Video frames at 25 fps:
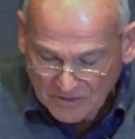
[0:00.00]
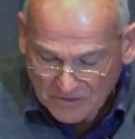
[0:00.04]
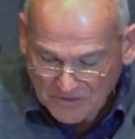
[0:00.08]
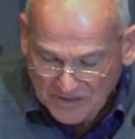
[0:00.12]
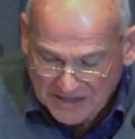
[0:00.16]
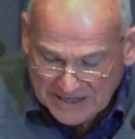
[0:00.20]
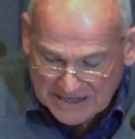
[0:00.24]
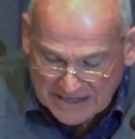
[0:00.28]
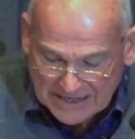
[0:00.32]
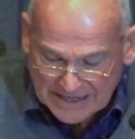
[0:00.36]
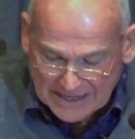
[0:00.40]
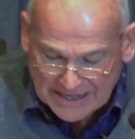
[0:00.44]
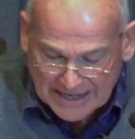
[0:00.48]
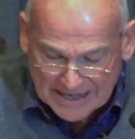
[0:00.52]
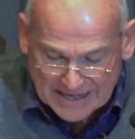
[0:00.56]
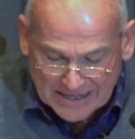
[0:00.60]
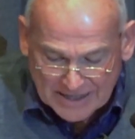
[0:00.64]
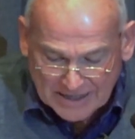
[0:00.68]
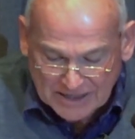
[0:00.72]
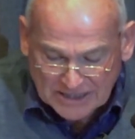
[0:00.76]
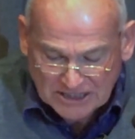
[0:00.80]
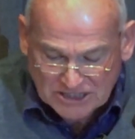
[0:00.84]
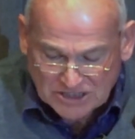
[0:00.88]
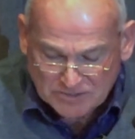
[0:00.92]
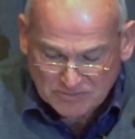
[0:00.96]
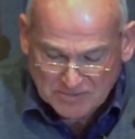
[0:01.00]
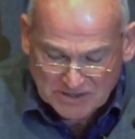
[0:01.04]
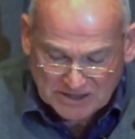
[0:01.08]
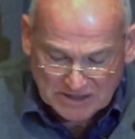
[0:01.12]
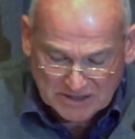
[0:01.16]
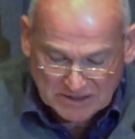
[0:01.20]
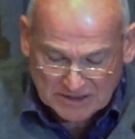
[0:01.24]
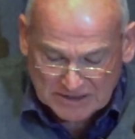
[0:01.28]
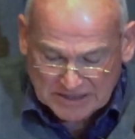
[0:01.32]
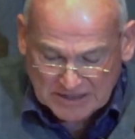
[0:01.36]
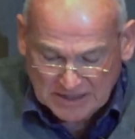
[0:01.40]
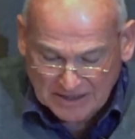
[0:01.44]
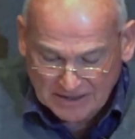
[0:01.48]
The English
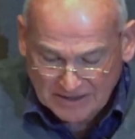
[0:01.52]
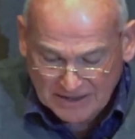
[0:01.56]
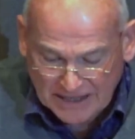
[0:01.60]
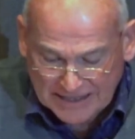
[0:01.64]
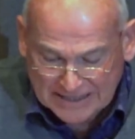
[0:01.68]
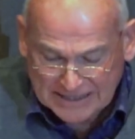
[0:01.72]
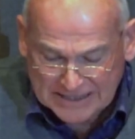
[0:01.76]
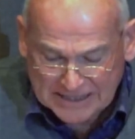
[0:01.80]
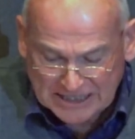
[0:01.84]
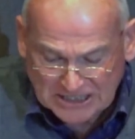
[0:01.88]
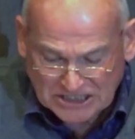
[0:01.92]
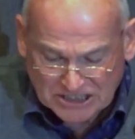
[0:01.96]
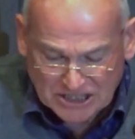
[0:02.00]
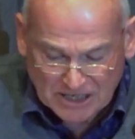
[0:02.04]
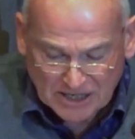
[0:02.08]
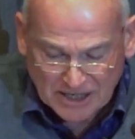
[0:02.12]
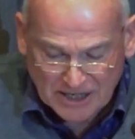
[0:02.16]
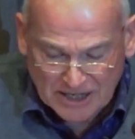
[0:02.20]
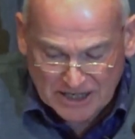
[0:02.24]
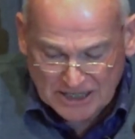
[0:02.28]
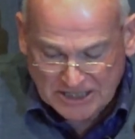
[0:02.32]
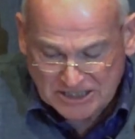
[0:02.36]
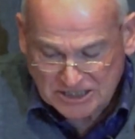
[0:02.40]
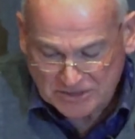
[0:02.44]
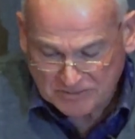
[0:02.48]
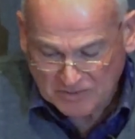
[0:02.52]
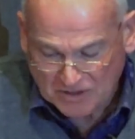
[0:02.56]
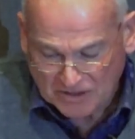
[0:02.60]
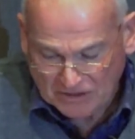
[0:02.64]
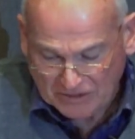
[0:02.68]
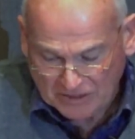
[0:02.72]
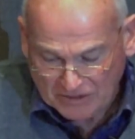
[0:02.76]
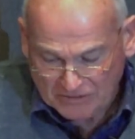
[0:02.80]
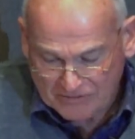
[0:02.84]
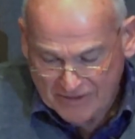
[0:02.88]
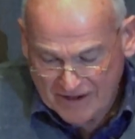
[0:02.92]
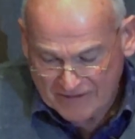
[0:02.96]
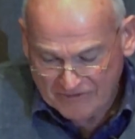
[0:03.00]

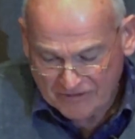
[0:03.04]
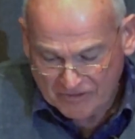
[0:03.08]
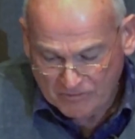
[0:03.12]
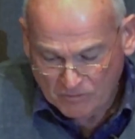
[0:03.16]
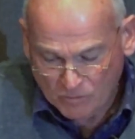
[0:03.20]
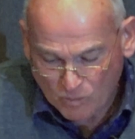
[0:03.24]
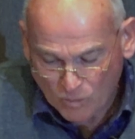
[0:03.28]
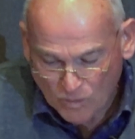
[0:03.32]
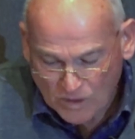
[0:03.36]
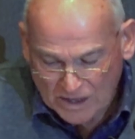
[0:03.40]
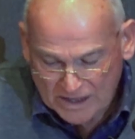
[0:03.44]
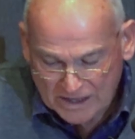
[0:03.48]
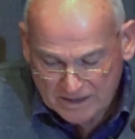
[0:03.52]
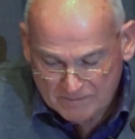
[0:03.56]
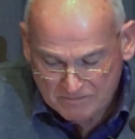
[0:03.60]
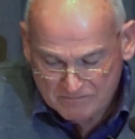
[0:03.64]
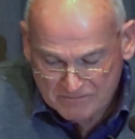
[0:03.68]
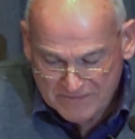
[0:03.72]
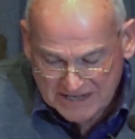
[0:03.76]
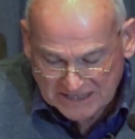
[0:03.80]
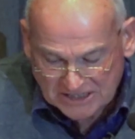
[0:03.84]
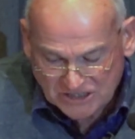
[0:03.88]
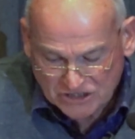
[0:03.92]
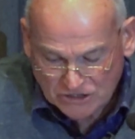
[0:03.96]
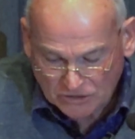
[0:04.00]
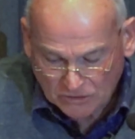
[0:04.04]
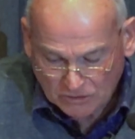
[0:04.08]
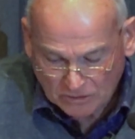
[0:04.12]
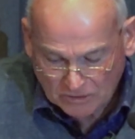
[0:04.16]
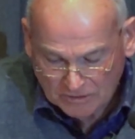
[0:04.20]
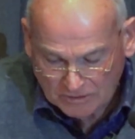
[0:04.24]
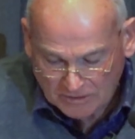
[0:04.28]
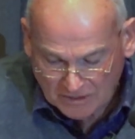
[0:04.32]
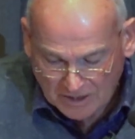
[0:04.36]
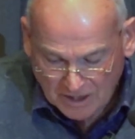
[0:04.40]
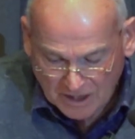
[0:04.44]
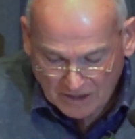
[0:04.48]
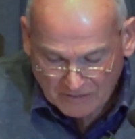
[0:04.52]
clergyman, the Reverend William Mitchell,
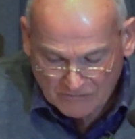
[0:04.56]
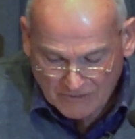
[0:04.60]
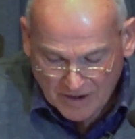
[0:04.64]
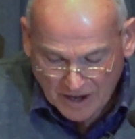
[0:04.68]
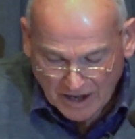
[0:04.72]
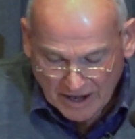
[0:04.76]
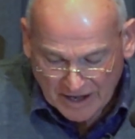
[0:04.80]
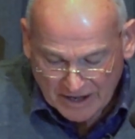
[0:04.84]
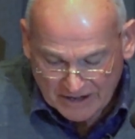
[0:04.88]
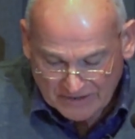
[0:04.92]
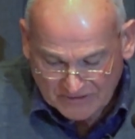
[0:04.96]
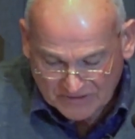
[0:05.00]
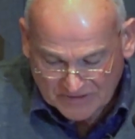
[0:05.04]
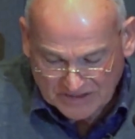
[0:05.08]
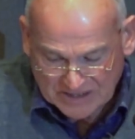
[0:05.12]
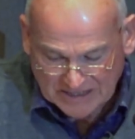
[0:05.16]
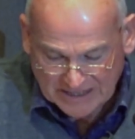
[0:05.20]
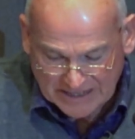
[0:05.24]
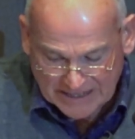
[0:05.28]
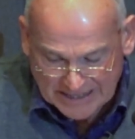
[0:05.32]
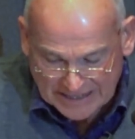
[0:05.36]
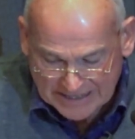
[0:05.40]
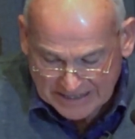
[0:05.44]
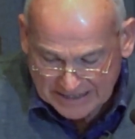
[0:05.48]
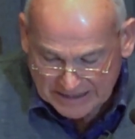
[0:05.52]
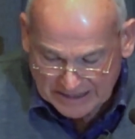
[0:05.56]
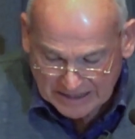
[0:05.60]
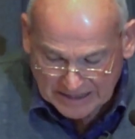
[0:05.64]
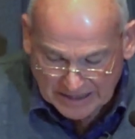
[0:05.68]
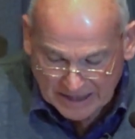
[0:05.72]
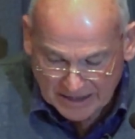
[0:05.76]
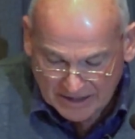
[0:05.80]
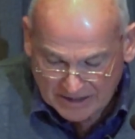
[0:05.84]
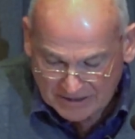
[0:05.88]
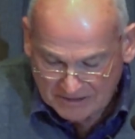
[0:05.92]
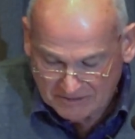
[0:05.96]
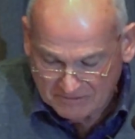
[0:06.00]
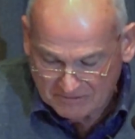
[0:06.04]
arrived
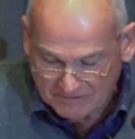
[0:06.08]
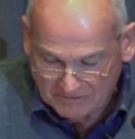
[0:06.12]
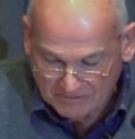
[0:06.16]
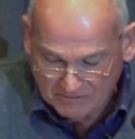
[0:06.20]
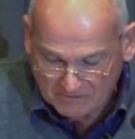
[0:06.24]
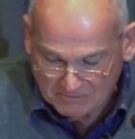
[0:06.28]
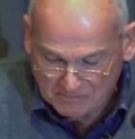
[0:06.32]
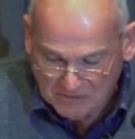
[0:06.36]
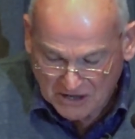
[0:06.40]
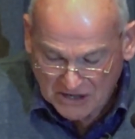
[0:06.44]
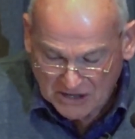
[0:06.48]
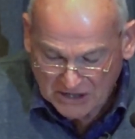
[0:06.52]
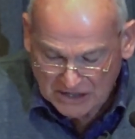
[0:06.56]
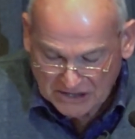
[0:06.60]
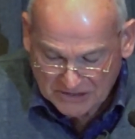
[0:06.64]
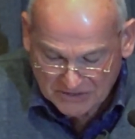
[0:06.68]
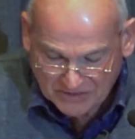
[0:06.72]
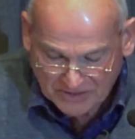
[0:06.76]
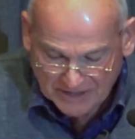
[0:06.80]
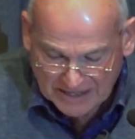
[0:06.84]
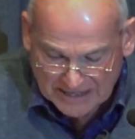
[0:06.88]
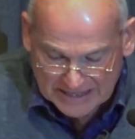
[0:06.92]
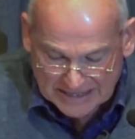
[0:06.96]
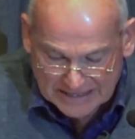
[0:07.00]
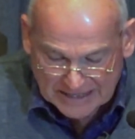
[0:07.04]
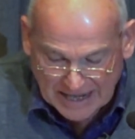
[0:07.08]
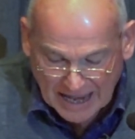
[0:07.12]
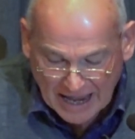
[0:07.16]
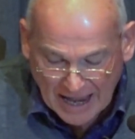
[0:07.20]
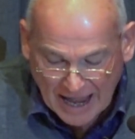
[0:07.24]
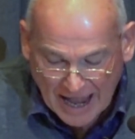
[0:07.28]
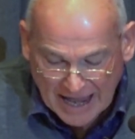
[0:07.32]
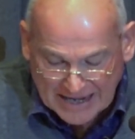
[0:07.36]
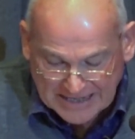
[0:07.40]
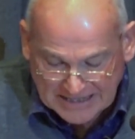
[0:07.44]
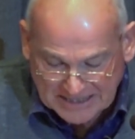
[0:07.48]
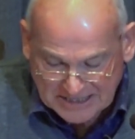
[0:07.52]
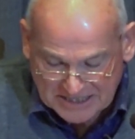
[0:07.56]
in Perth in
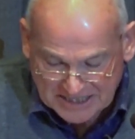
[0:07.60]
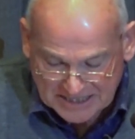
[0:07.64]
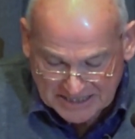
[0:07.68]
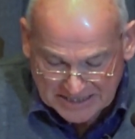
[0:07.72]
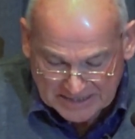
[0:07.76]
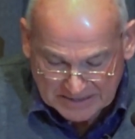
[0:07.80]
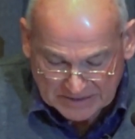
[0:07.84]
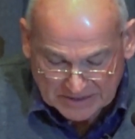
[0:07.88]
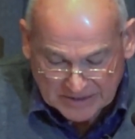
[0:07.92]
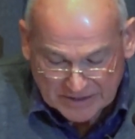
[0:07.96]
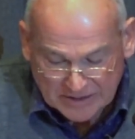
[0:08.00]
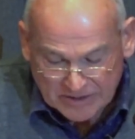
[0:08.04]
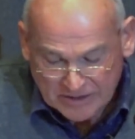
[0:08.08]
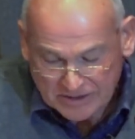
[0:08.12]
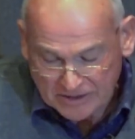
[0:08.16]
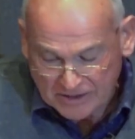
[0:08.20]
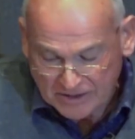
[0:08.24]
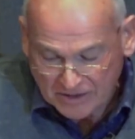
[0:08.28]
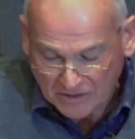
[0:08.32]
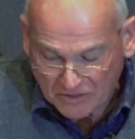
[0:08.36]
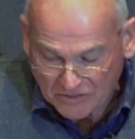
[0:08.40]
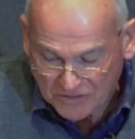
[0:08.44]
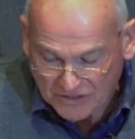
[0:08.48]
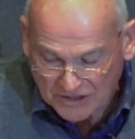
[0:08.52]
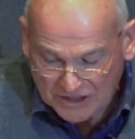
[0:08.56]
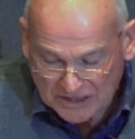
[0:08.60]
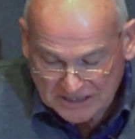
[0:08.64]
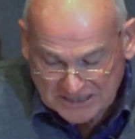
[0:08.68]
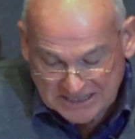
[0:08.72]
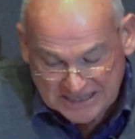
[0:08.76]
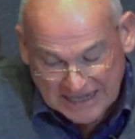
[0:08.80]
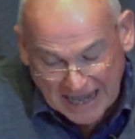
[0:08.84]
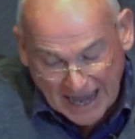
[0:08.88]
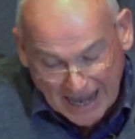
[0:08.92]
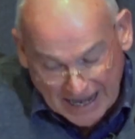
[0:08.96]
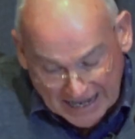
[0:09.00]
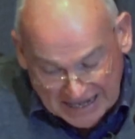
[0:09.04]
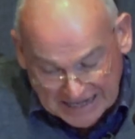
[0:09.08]

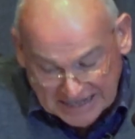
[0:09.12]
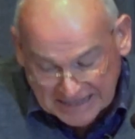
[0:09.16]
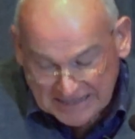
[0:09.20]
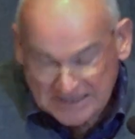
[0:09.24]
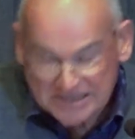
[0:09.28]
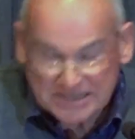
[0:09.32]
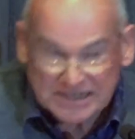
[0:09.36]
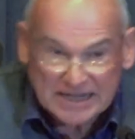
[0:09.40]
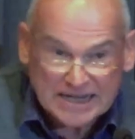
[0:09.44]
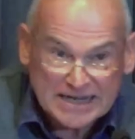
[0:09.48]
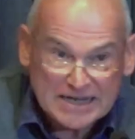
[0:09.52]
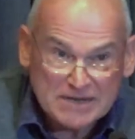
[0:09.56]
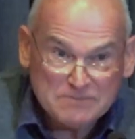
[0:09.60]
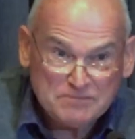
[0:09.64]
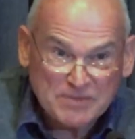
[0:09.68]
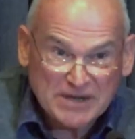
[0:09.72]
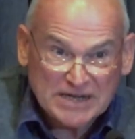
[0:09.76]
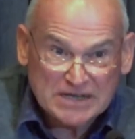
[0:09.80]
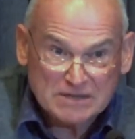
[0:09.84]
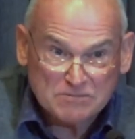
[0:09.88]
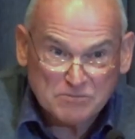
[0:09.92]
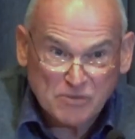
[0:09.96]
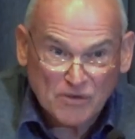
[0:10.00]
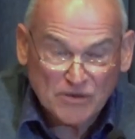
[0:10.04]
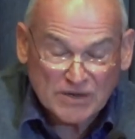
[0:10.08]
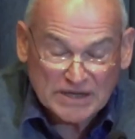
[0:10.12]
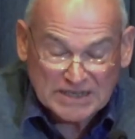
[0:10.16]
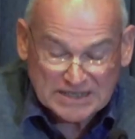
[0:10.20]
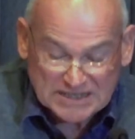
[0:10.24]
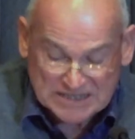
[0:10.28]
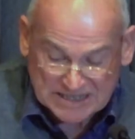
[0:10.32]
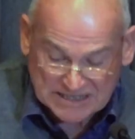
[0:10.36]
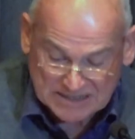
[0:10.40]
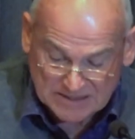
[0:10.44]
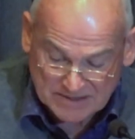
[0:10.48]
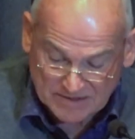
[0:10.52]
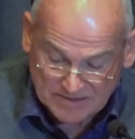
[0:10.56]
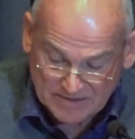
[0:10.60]
1838. He'd been
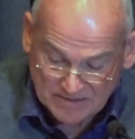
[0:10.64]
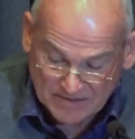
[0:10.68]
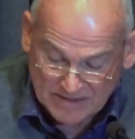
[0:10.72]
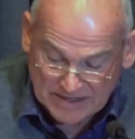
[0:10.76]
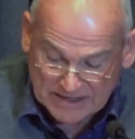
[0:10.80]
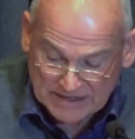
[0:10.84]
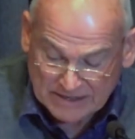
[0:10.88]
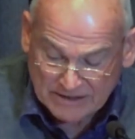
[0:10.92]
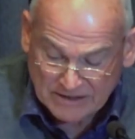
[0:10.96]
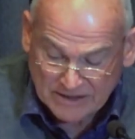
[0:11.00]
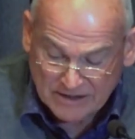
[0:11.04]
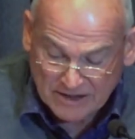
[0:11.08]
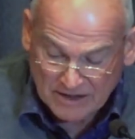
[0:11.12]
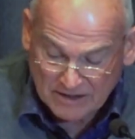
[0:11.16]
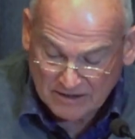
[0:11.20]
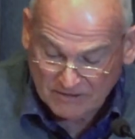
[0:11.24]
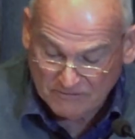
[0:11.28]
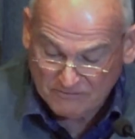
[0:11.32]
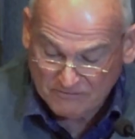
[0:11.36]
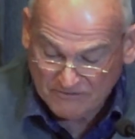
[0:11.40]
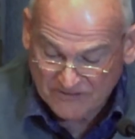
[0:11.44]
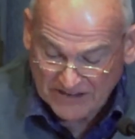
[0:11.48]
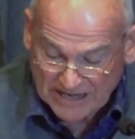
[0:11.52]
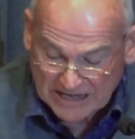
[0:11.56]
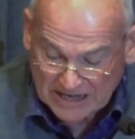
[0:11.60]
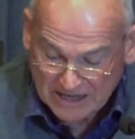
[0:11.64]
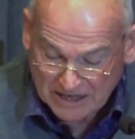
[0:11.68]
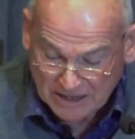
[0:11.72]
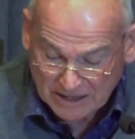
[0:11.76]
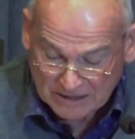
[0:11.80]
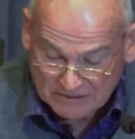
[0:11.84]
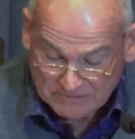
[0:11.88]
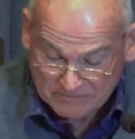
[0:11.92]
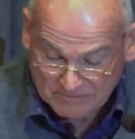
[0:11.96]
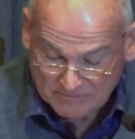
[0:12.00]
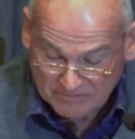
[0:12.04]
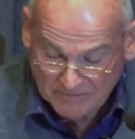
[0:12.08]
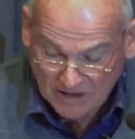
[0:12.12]
appointed the
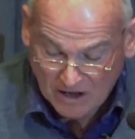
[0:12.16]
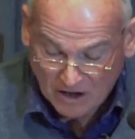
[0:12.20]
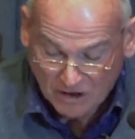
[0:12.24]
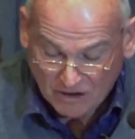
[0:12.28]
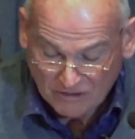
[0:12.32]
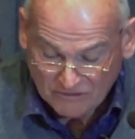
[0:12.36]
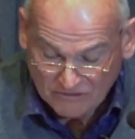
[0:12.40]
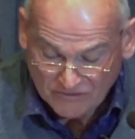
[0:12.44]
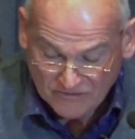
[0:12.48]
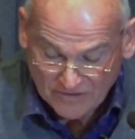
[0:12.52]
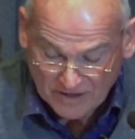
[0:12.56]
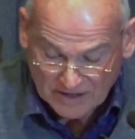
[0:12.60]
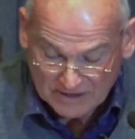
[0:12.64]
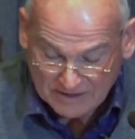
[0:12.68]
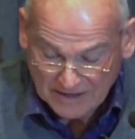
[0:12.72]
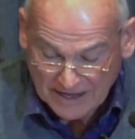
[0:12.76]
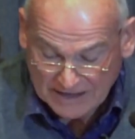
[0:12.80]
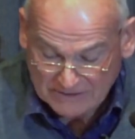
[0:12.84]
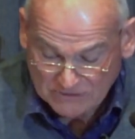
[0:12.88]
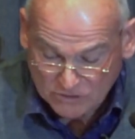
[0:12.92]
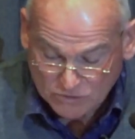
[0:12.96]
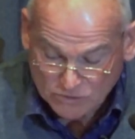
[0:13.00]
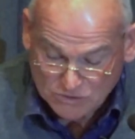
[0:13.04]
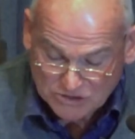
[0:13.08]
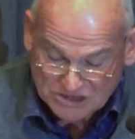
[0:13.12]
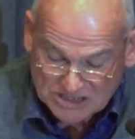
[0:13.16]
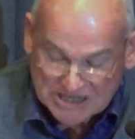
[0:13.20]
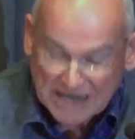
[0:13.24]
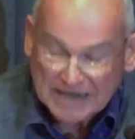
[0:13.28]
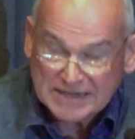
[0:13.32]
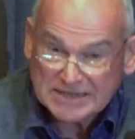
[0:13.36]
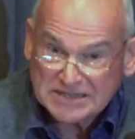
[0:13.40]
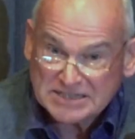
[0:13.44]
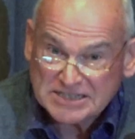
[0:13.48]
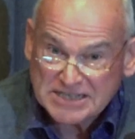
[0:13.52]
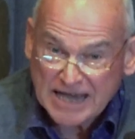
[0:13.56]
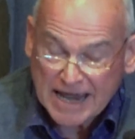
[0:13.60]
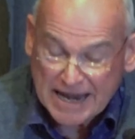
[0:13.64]
vicar of All
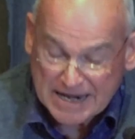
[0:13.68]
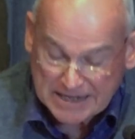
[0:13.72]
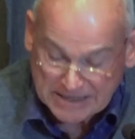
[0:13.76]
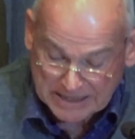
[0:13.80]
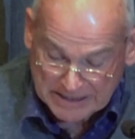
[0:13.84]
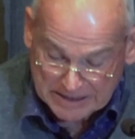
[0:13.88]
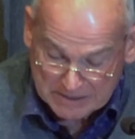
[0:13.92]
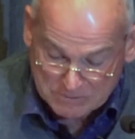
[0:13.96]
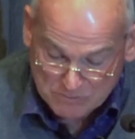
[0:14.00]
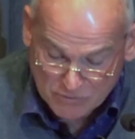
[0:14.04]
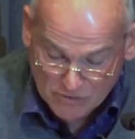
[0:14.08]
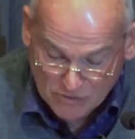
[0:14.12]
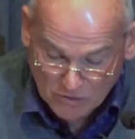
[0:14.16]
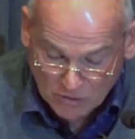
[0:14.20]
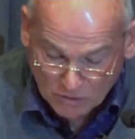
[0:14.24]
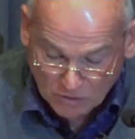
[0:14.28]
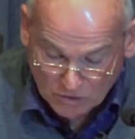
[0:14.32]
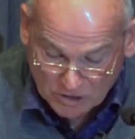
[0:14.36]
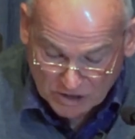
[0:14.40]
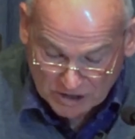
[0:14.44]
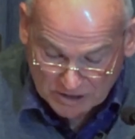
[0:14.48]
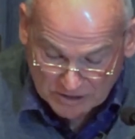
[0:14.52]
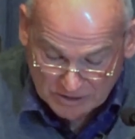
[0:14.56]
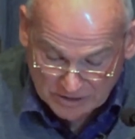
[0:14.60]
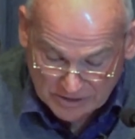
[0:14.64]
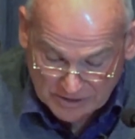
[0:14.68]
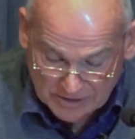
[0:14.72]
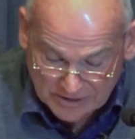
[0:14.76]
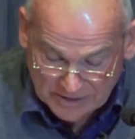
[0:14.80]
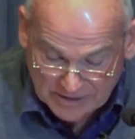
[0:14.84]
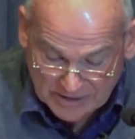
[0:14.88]
Saints Henley Brook.